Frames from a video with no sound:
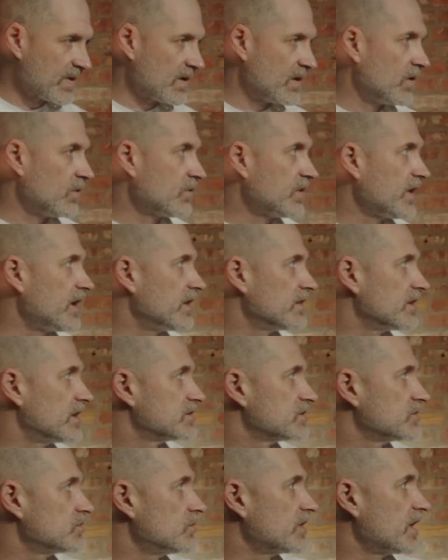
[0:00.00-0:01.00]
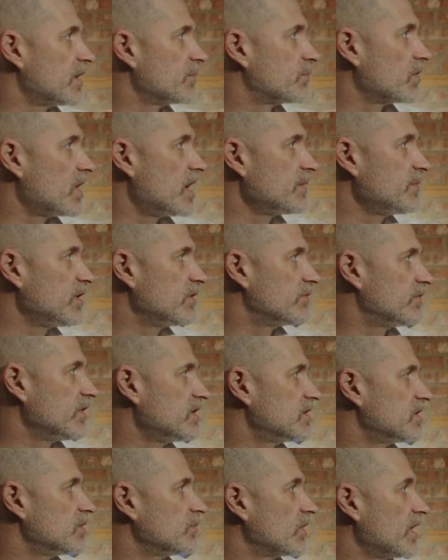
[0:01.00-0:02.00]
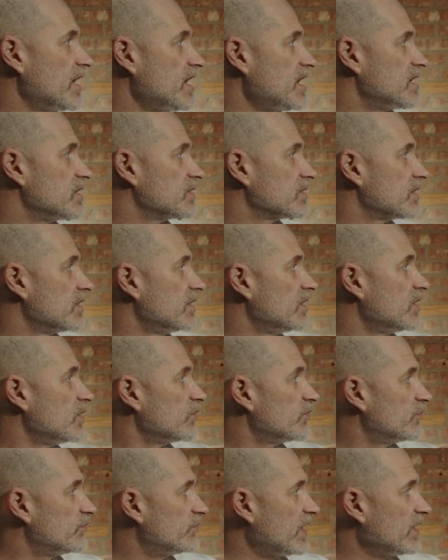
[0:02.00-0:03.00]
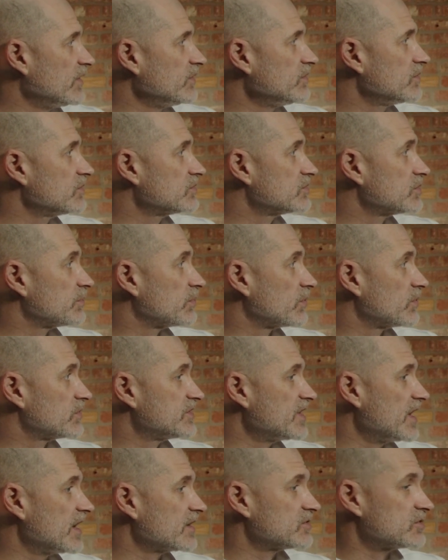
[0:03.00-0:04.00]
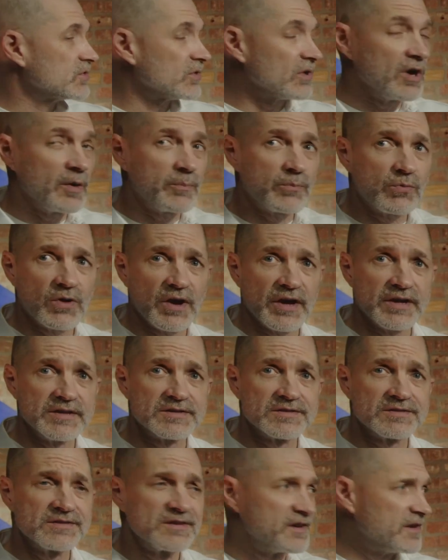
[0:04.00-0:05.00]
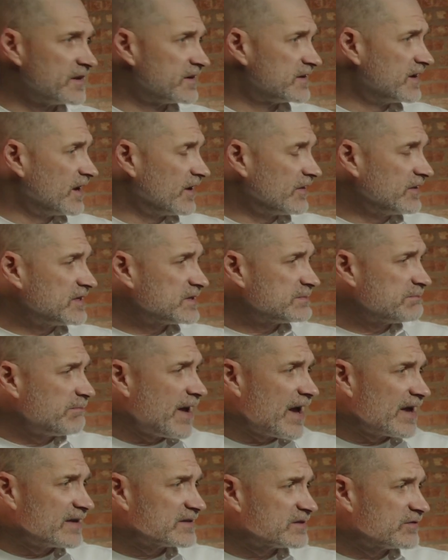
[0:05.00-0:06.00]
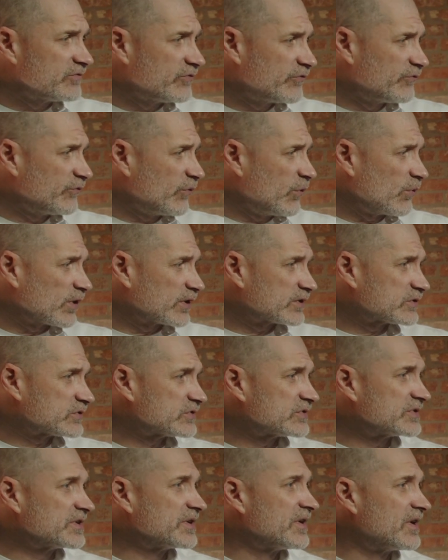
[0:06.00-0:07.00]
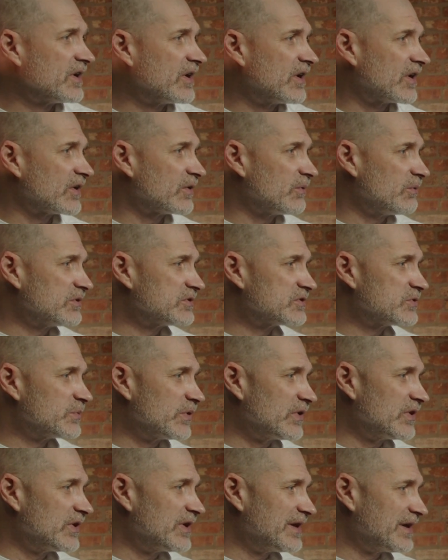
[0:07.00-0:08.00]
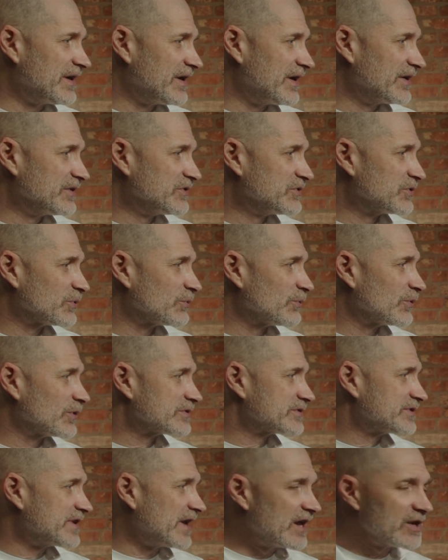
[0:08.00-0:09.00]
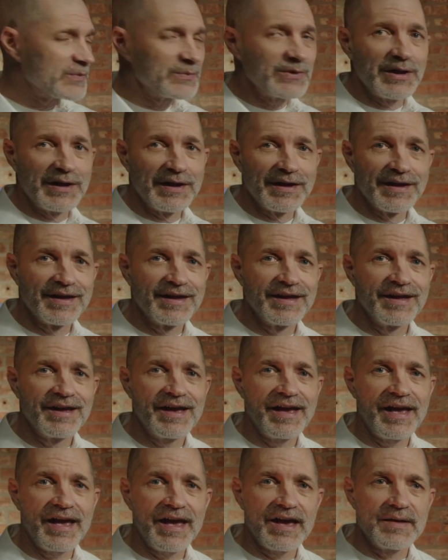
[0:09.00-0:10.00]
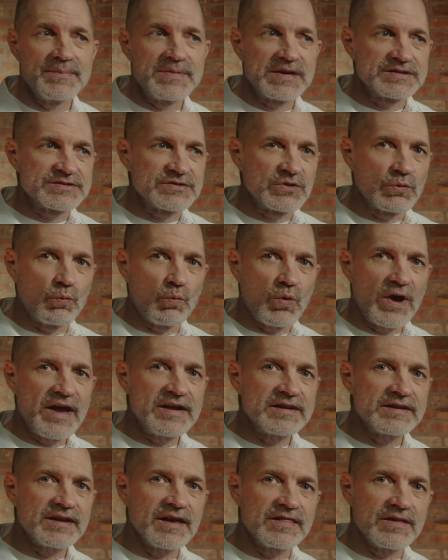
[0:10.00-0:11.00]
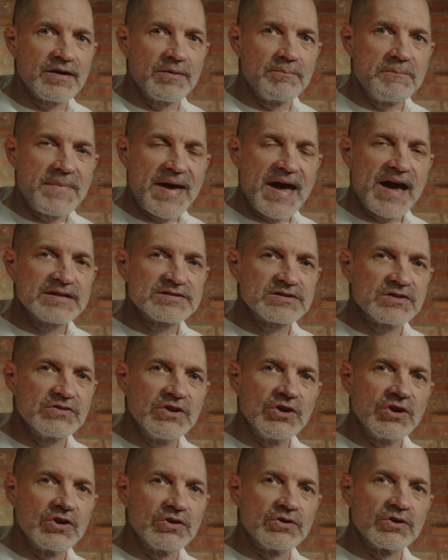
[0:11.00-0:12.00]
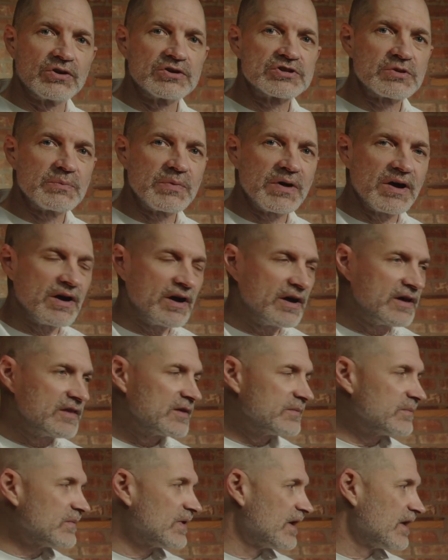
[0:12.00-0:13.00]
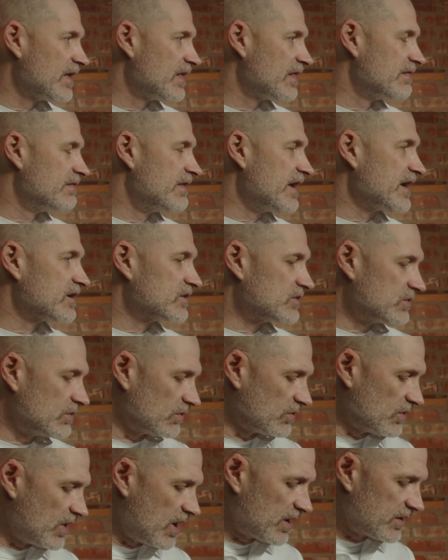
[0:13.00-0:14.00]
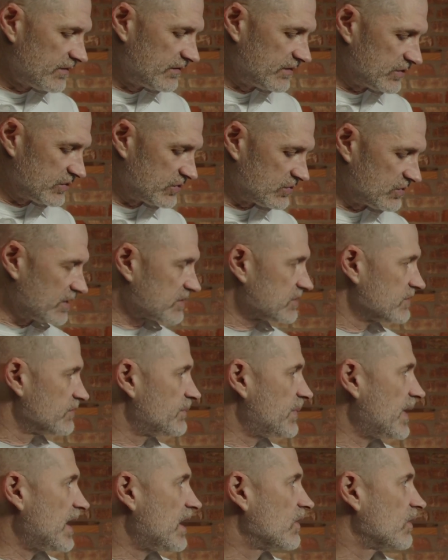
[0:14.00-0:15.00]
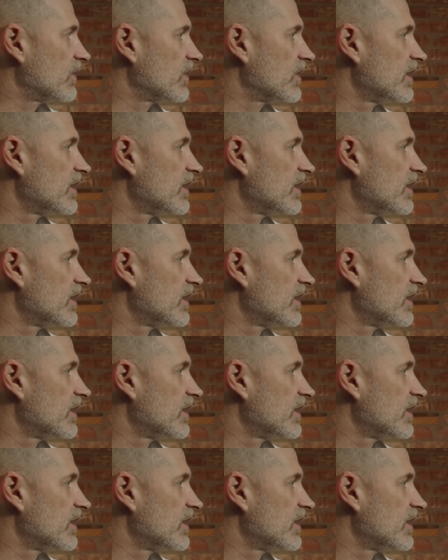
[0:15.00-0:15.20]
Okay, let's look at priming event number 8, failure to protect your uprights. Now these massive forks are going to be your worst enemy, and because of the weight and the mass and the inertia behind them, they can do a lot of destructive power